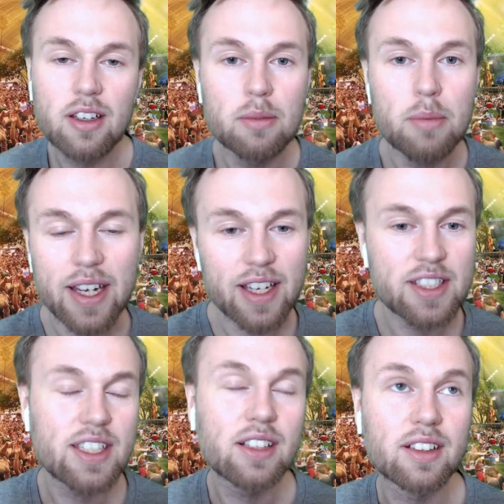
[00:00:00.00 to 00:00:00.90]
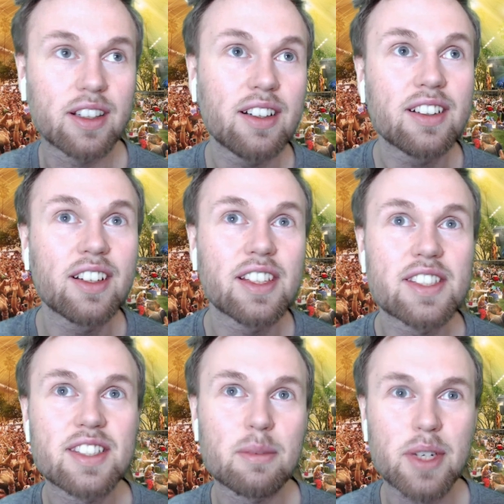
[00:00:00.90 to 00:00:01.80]
My ideal girl is
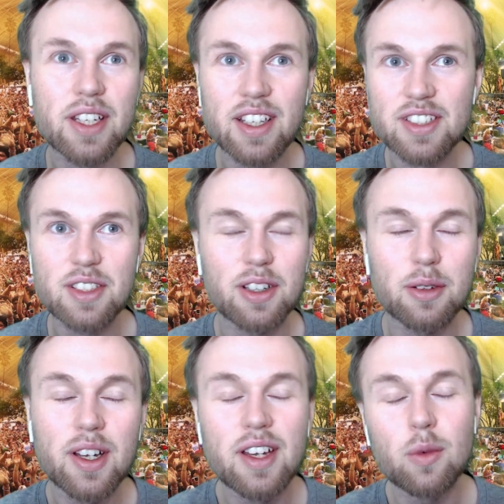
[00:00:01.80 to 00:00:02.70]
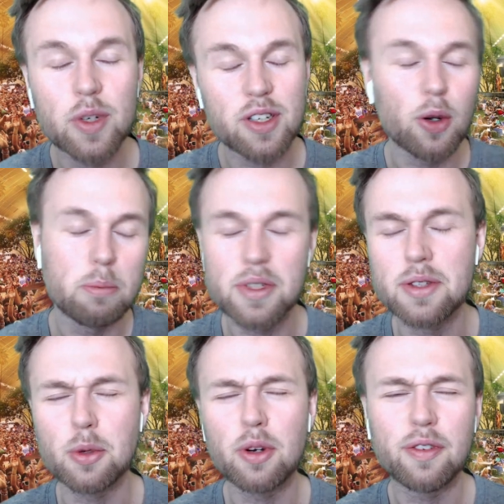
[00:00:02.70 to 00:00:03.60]
somebody that, you know, when you open the
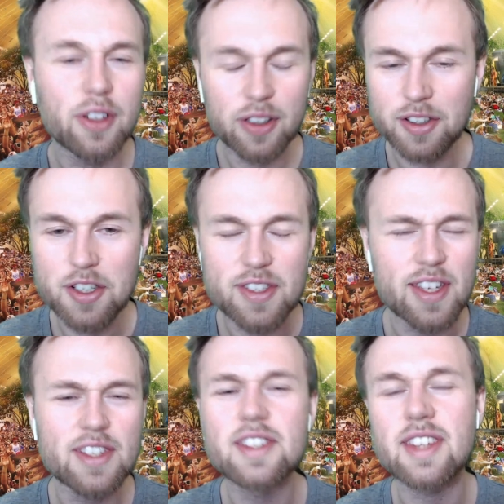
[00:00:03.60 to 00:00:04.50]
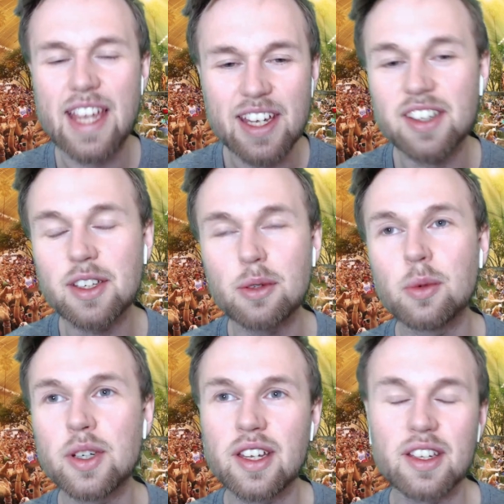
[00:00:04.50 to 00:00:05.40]
door for her, she says thank you.
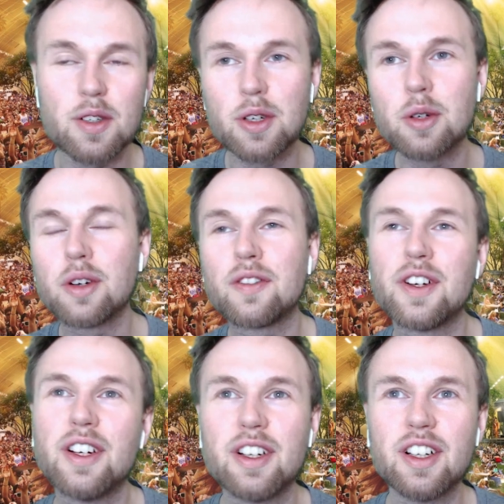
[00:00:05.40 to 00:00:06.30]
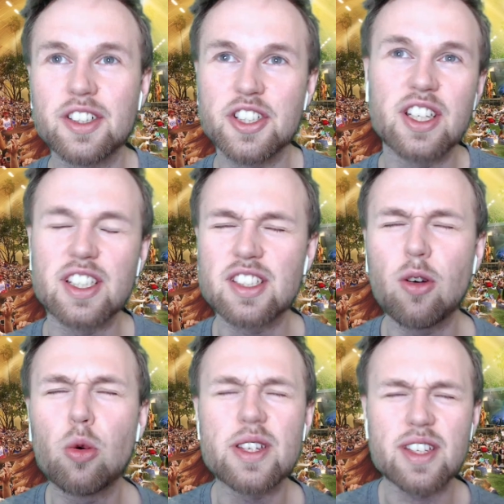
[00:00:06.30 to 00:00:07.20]
When you cook for her, she's
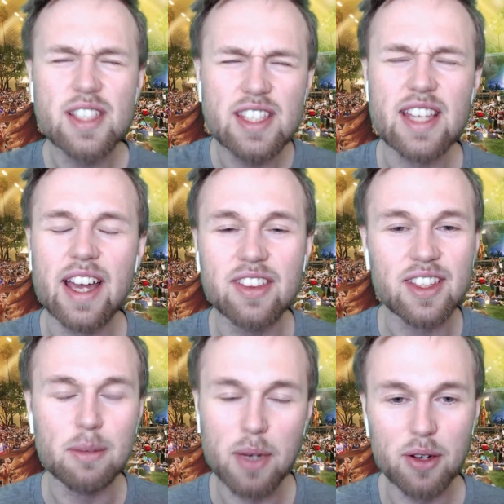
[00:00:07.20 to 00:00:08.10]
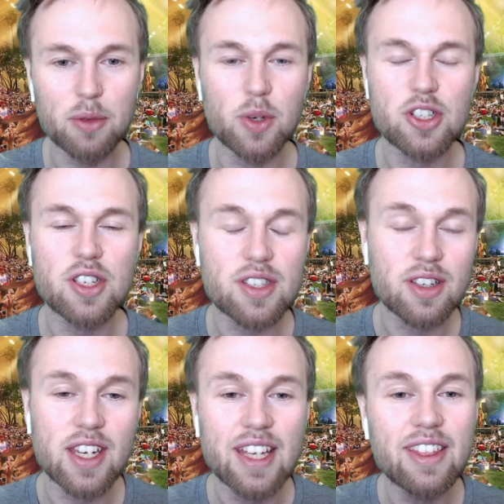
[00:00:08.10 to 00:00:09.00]
always excited about what she's
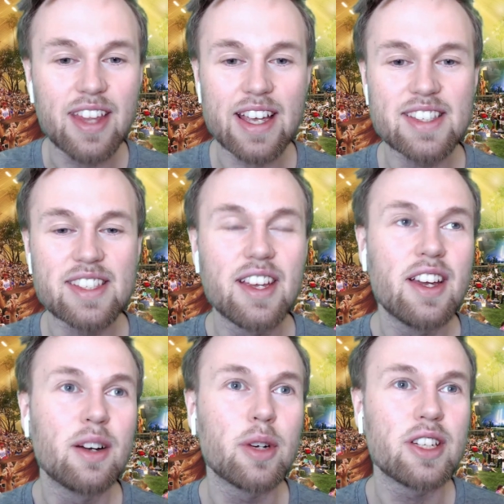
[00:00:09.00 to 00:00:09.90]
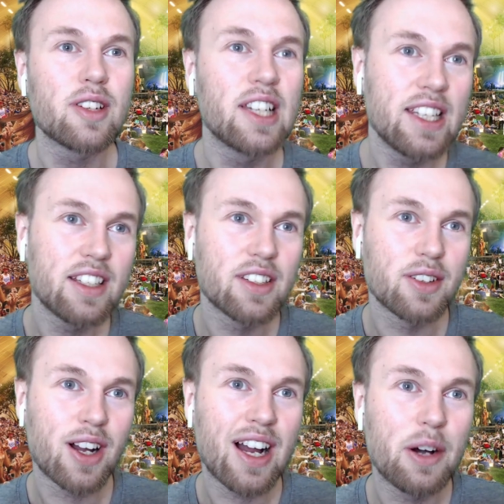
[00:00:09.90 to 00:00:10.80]
gonna eat next. When you clean the
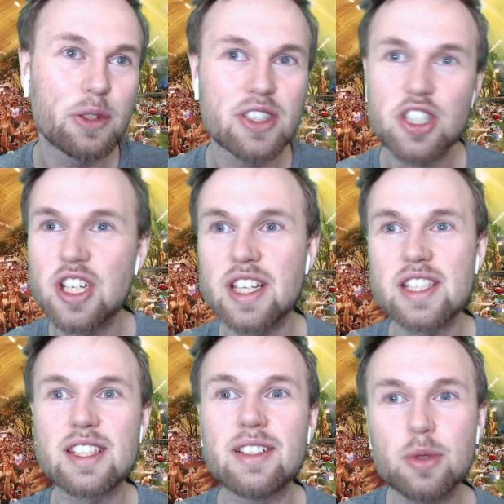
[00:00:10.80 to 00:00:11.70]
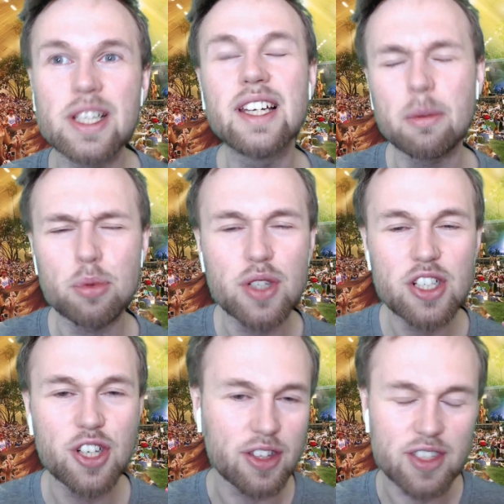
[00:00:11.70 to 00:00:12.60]
house, she's really
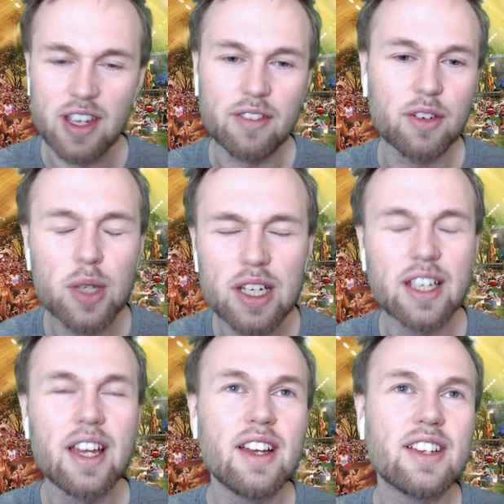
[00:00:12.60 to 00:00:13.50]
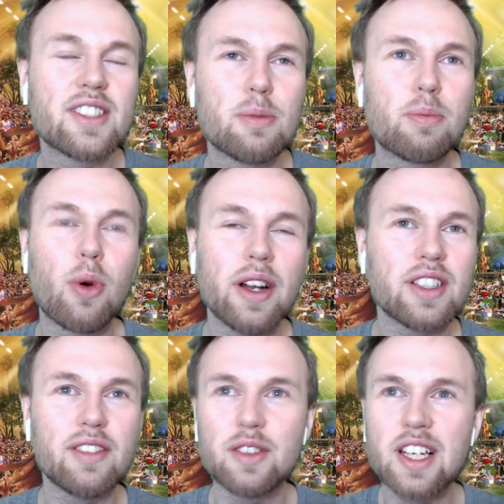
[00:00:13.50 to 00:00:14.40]
appreciative and really
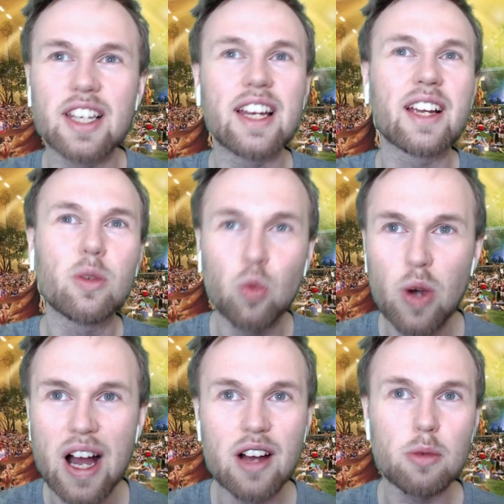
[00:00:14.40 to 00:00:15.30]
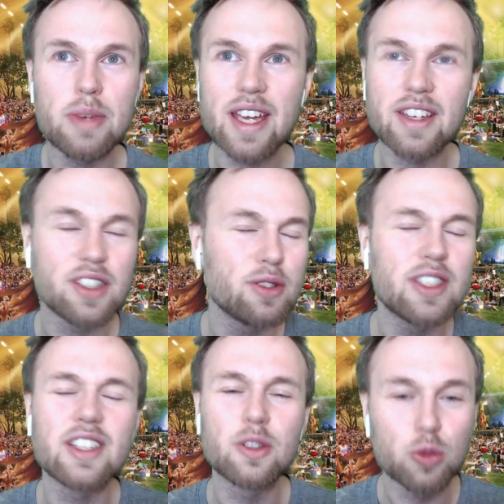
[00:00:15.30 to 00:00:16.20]
supportive and really like, wow man, you
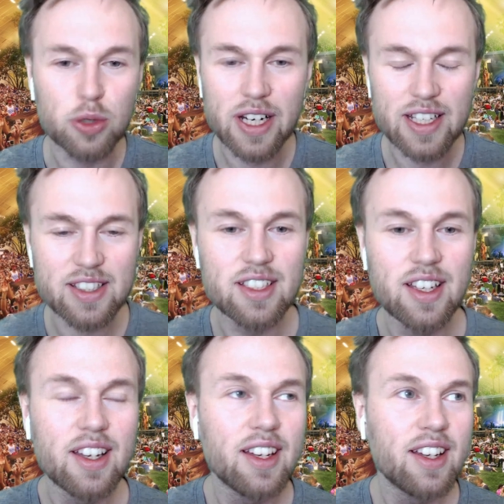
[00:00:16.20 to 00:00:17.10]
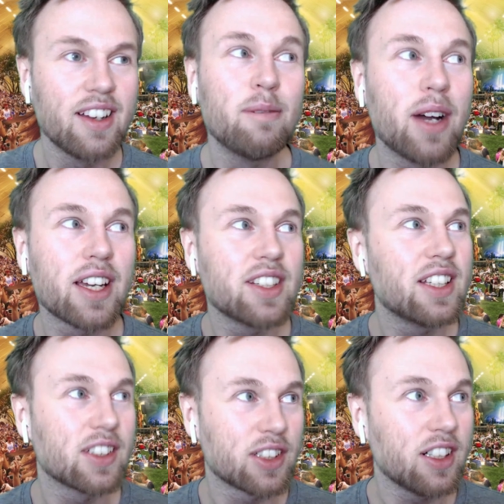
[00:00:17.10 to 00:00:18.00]
did great. My
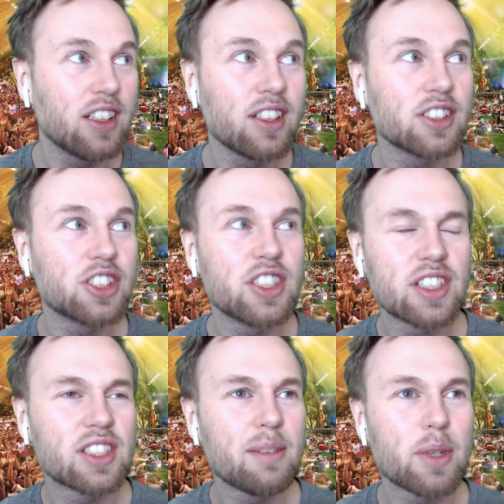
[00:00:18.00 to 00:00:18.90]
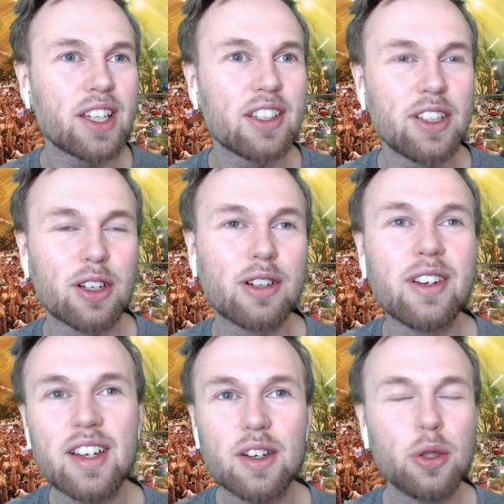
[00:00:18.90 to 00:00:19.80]
ideal girl, she's somebody, you know,
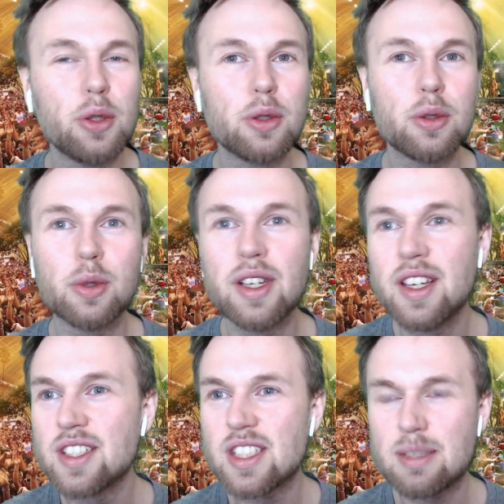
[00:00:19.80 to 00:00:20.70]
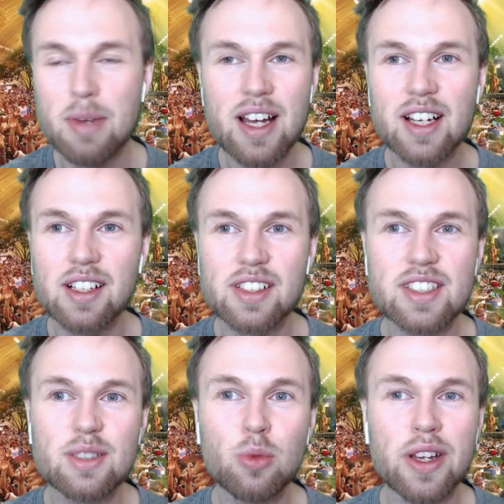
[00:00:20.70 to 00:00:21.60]
who
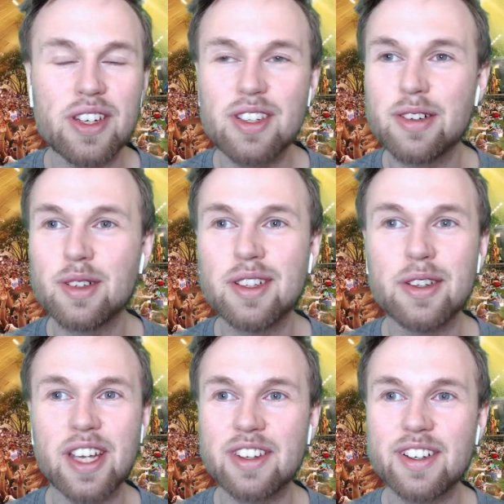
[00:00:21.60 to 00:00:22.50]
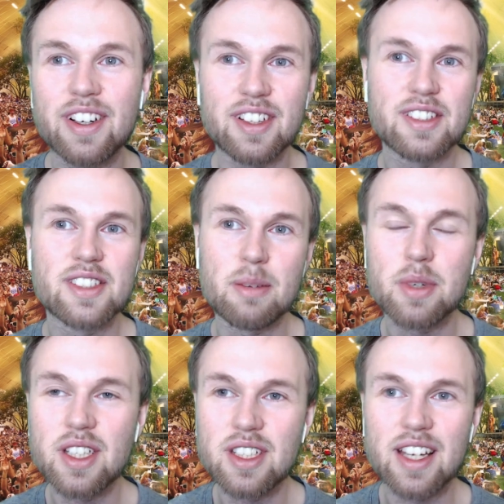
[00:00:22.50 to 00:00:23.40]
smiles when you at her,
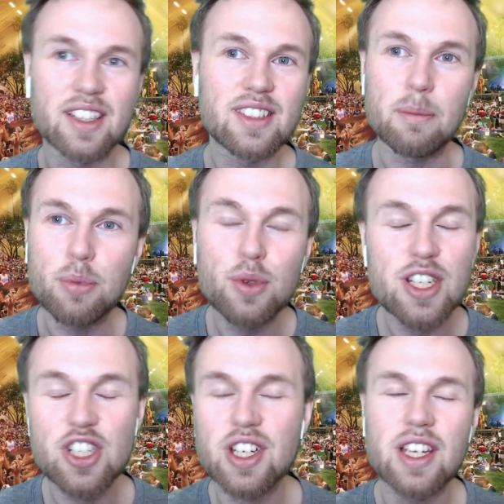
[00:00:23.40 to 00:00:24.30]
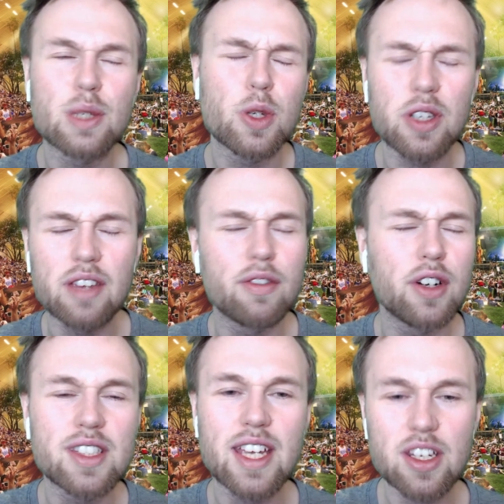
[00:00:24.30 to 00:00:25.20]
somebody that appreciates when you give her
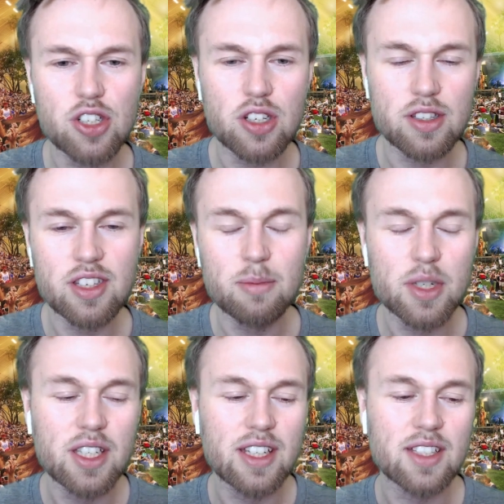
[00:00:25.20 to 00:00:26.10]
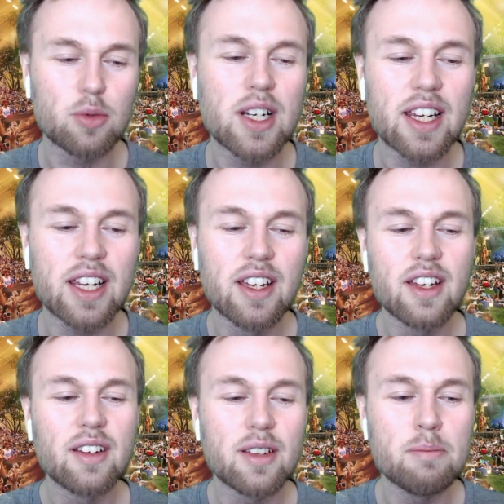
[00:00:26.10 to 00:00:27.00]
attention, somebody that really
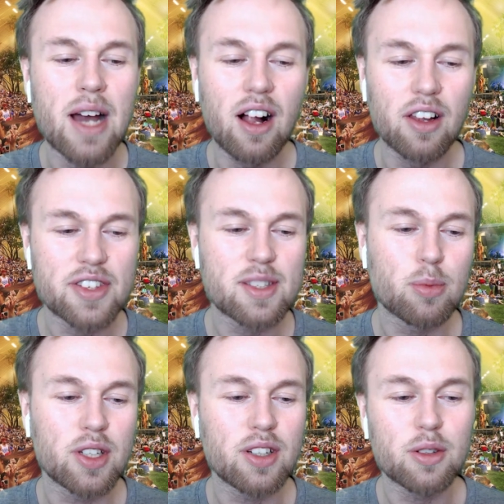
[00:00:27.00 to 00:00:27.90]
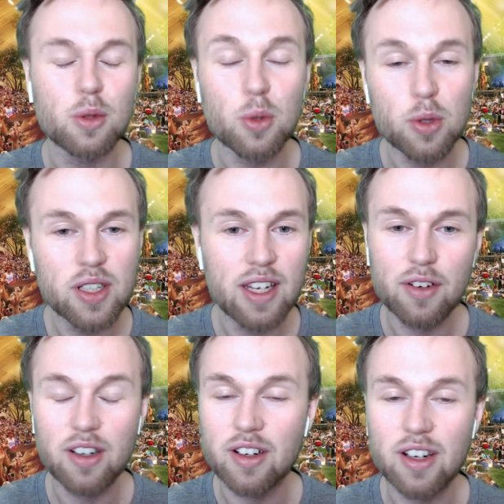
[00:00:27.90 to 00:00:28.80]
melts when you give
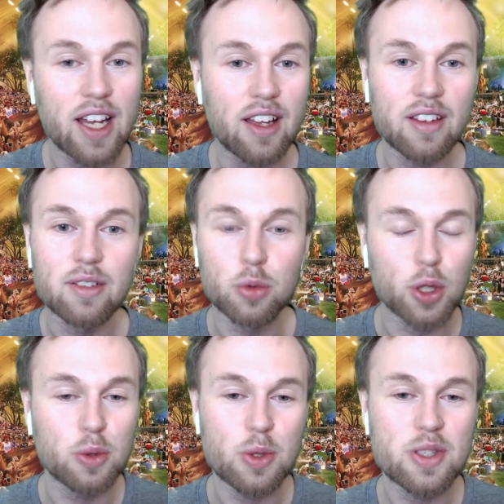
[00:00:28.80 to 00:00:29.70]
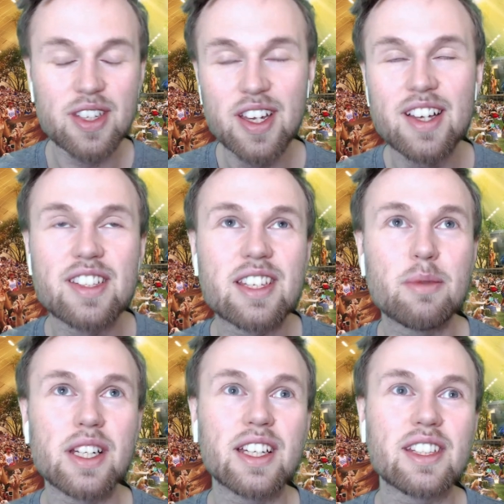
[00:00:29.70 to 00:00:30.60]
her a rose,
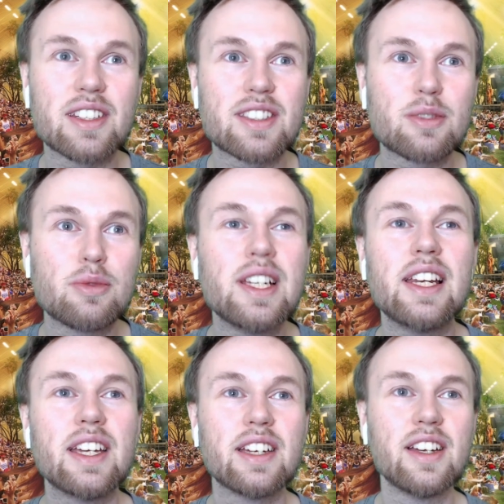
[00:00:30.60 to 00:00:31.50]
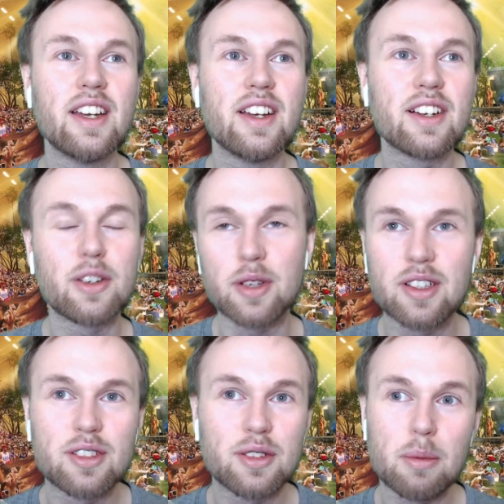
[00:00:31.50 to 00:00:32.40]
somebody that is really going
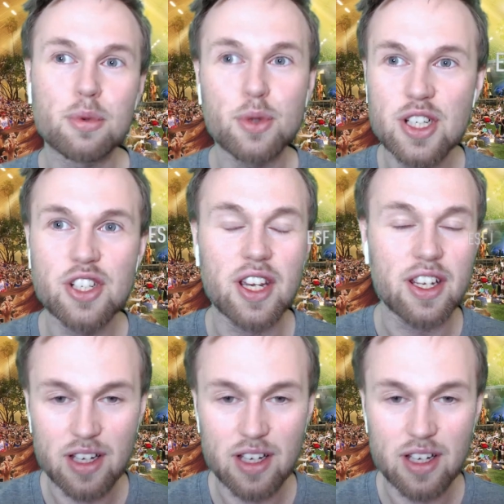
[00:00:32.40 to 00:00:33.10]
to appreciate